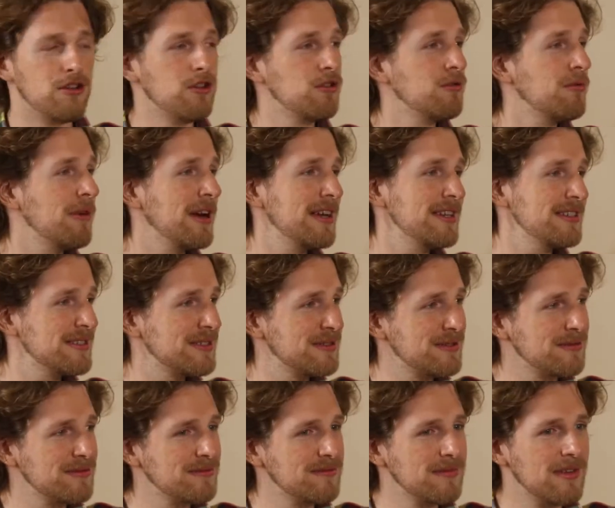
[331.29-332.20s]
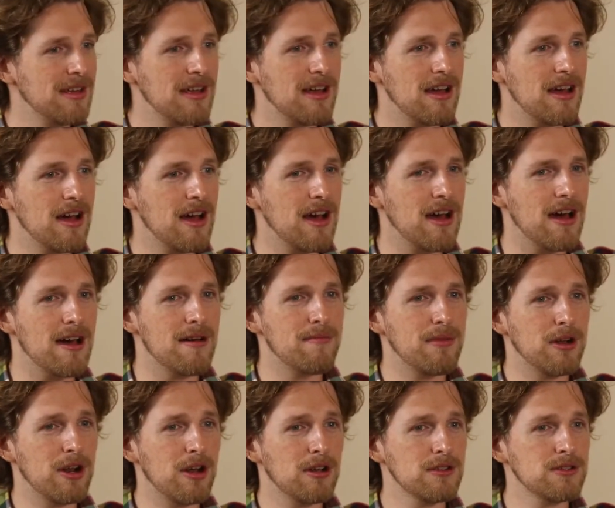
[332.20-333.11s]
good ways,
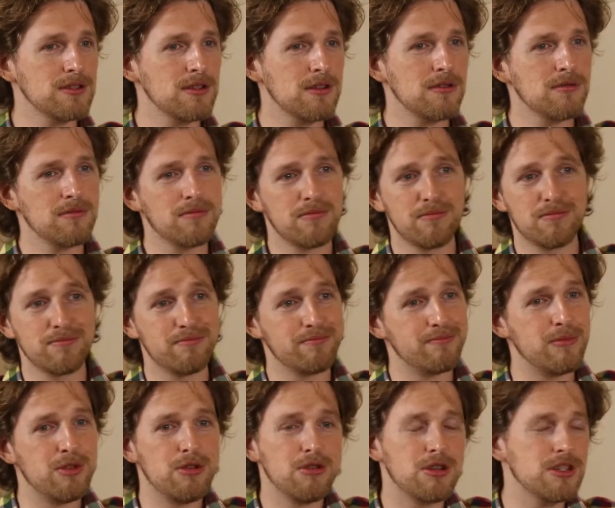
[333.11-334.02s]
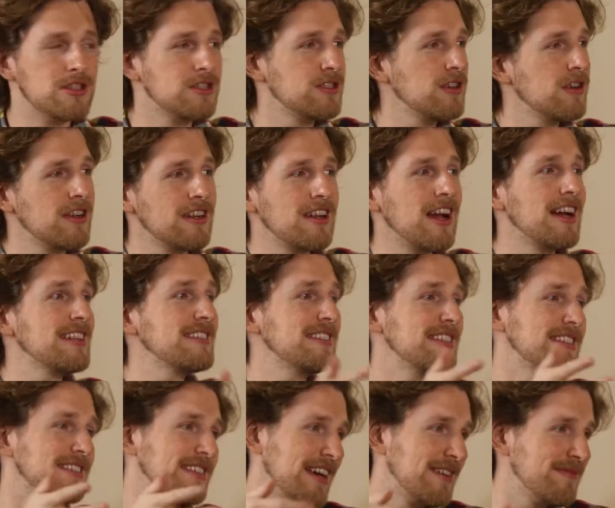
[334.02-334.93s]
but also you could start a
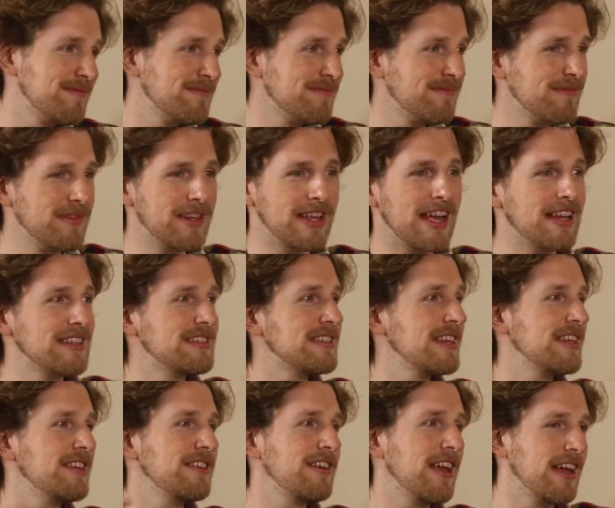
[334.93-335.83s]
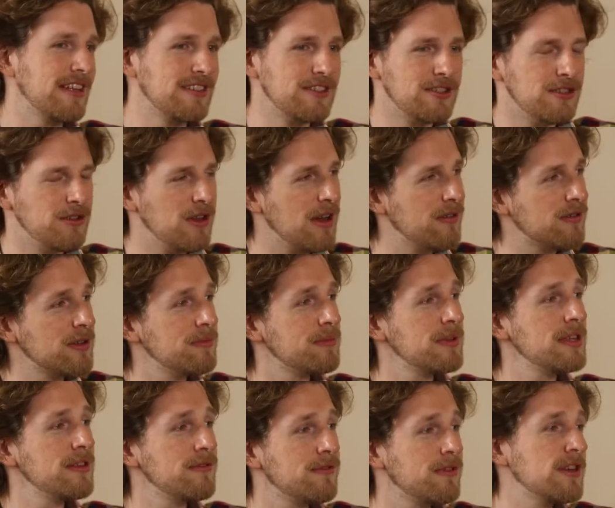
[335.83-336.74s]
Nazi site. We can't say you can't. You have
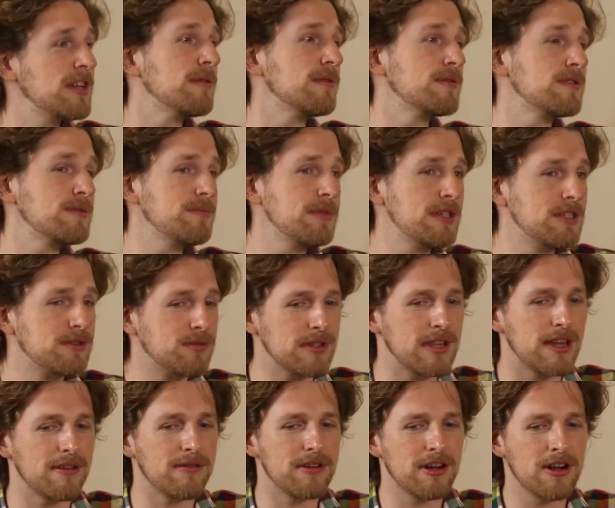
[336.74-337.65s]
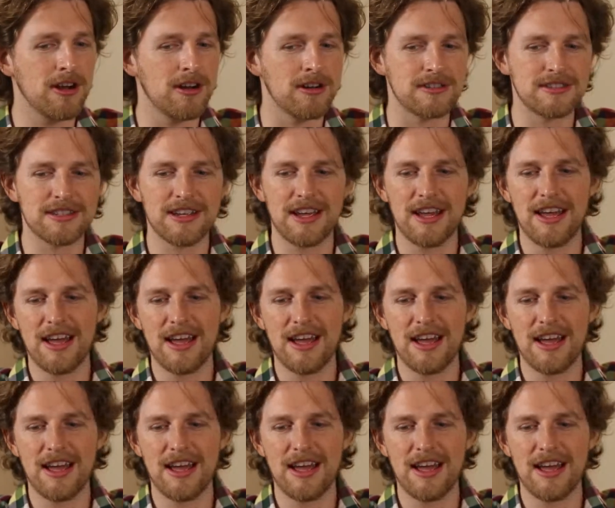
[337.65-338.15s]
complete freedom of speech with that regards.